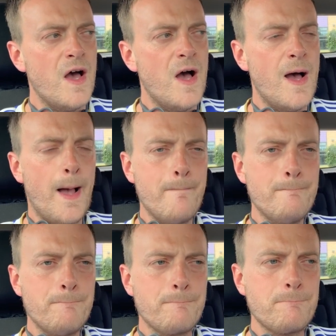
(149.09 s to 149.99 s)

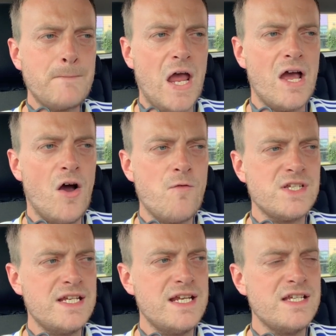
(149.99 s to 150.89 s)

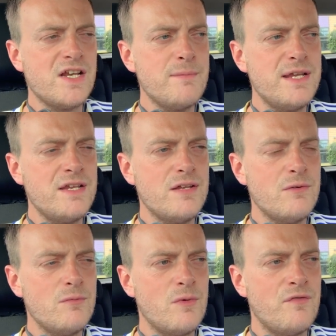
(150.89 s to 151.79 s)
Obviously, he's going to be
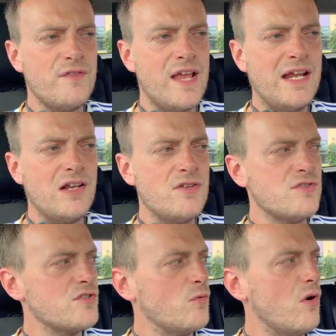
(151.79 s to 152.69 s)
with England
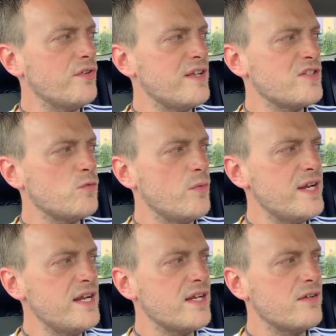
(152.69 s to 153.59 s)
squad this
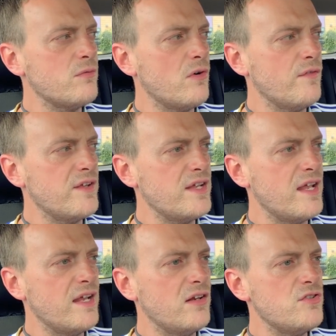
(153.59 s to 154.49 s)
week on the
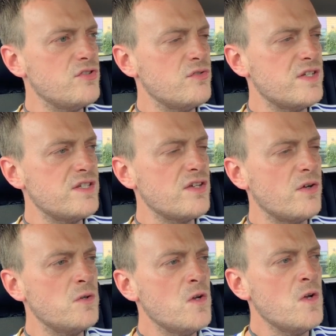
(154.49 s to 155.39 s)
England duty.
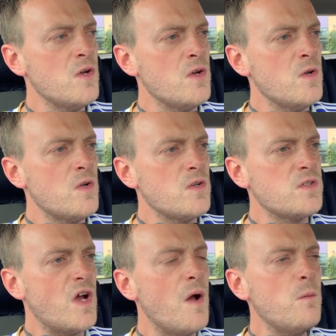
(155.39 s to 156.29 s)
So,
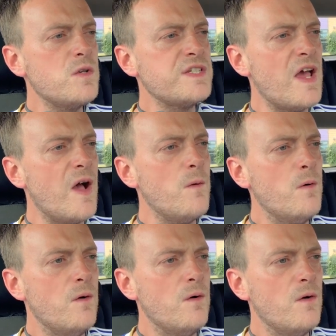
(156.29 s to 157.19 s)
time will tell
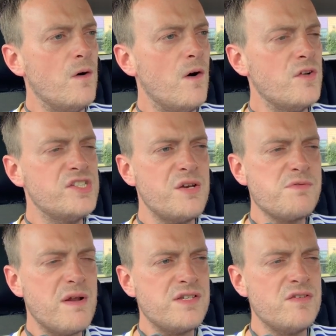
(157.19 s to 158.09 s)
on James
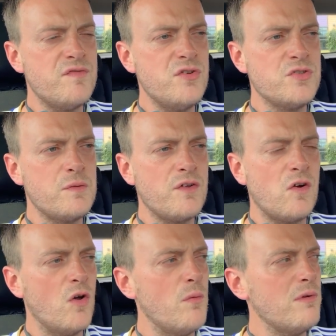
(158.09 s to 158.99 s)
Maddison's future with the
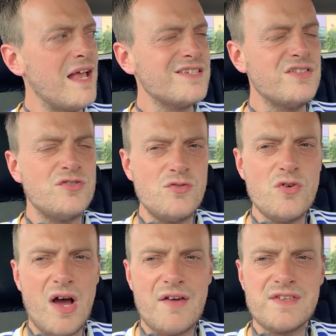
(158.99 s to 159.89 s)
club. Leicester do
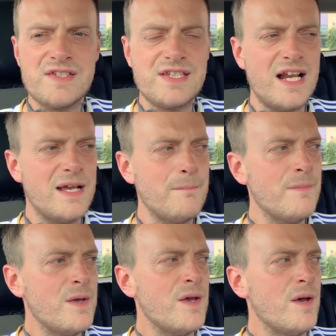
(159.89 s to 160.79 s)
not have to sell him,
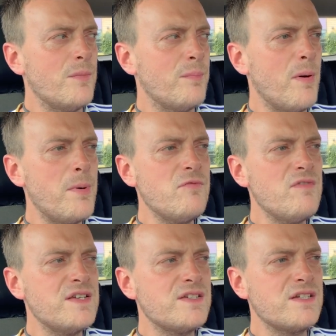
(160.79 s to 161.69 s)
but probably
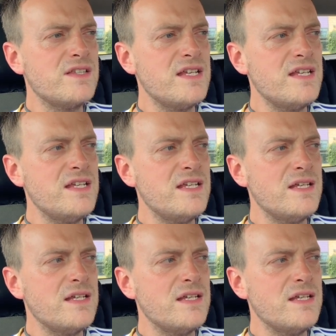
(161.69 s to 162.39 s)
risk the...